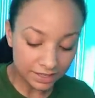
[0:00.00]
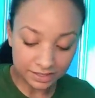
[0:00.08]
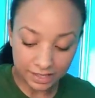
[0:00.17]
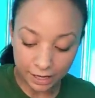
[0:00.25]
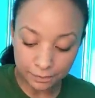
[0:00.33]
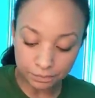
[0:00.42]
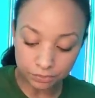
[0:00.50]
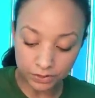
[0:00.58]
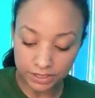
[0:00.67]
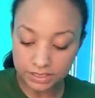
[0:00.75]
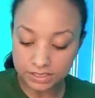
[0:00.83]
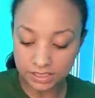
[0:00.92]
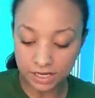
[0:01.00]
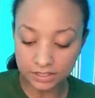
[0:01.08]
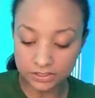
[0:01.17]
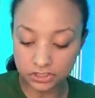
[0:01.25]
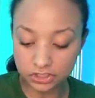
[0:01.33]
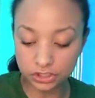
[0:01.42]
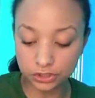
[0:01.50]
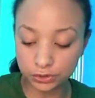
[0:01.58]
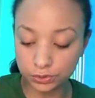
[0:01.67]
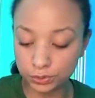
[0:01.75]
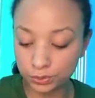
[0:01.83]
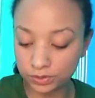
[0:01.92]
And that brings us
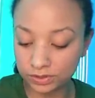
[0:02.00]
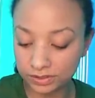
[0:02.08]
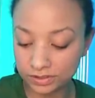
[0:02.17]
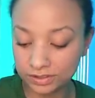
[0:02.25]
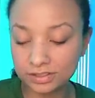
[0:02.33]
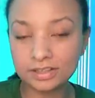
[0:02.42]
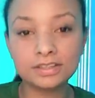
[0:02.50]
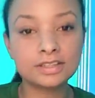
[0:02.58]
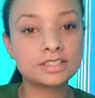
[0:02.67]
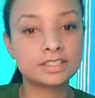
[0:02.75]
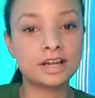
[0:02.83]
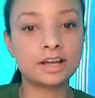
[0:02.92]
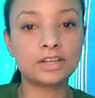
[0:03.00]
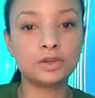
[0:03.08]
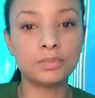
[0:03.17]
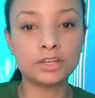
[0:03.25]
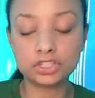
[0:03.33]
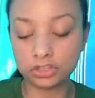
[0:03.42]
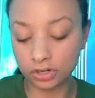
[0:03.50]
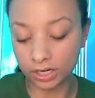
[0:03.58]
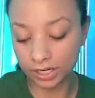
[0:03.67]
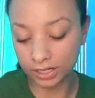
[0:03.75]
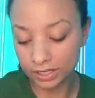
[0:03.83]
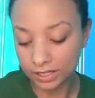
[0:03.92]
to this
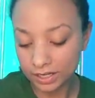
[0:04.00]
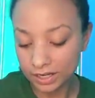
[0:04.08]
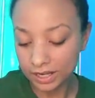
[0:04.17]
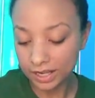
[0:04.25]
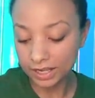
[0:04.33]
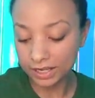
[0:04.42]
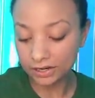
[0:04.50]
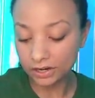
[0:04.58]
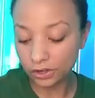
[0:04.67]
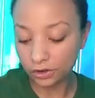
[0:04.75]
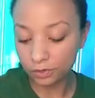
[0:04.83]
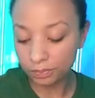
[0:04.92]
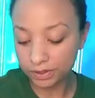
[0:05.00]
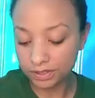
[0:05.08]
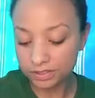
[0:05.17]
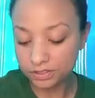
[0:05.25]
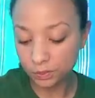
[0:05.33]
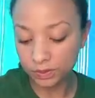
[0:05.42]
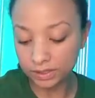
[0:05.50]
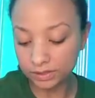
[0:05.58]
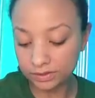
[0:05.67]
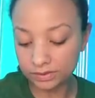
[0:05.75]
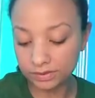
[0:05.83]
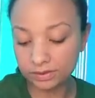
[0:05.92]
documentary. It opens
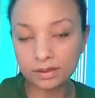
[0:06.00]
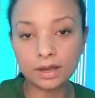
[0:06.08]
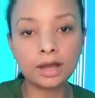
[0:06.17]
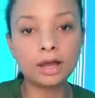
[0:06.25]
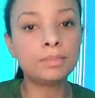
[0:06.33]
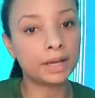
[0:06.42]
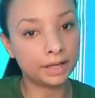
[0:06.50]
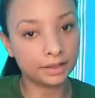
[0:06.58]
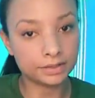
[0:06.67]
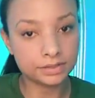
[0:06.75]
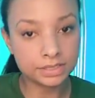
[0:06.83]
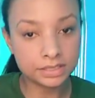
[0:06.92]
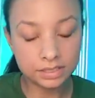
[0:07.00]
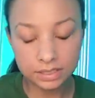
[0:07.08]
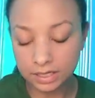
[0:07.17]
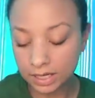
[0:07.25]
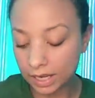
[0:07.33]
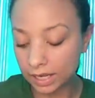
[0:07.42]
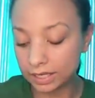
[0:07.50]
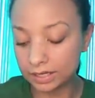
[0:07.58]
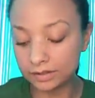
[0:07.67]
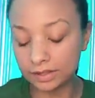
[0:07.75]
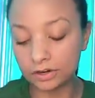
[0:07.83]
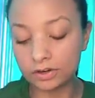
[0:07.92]
with a band,
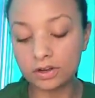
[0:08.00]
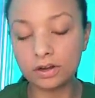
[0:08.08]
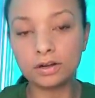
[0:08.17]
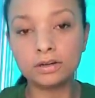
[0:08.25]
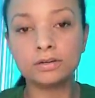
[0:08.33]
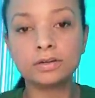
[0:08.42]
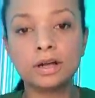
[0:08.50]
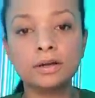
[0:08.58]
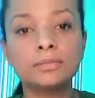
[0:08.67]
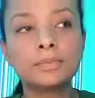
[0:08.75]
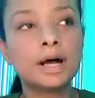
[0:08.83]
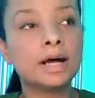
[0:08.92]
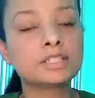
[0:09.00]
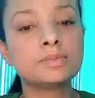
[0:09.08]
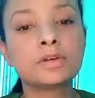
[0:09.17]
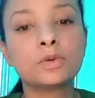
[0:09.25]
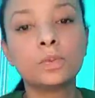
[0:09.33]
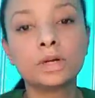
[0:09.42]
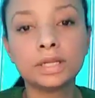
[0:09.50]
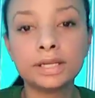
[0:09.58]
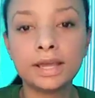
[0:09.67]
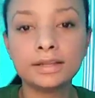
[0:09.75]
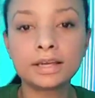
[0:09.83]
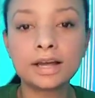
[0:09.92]
and they are called Cosmic
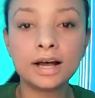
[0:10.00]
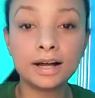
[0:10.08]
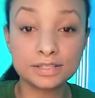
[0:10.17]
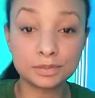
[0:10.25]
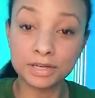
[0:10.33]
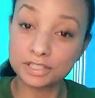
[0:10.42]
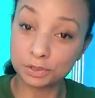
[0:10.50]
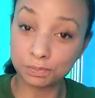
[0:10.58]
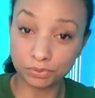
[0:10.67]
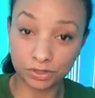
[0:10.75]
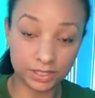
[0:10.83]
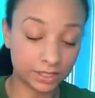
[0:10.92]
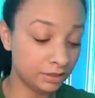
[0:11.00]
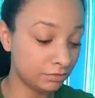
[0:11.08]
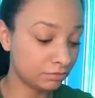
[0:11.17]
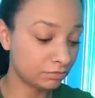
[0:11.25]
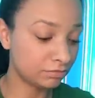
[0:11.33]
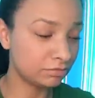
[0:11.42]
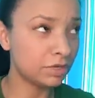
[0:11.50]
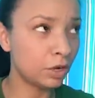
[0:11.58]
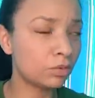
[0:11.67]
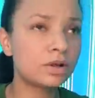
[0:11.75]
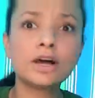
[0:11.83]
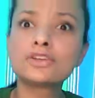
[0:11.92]
Willie and the Cosmic Debris. No,
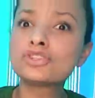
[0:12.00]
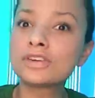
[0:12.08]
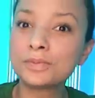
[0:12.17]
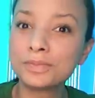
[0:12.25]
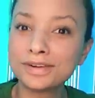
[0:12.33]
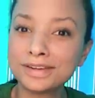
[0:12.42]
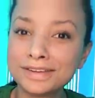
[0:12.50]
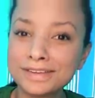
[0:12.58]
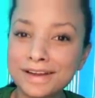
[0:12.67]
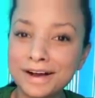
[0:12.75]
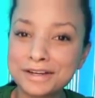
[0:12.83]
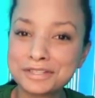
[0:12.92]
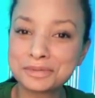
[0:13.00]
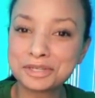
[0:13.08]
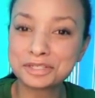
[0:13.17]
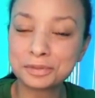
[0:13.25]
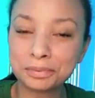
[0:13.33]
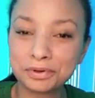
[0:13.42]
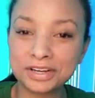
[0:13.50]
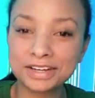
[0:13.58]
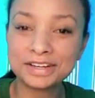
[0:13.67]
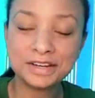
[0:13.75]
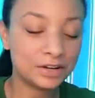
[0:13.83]
Country Willie and the Cosmic Debris.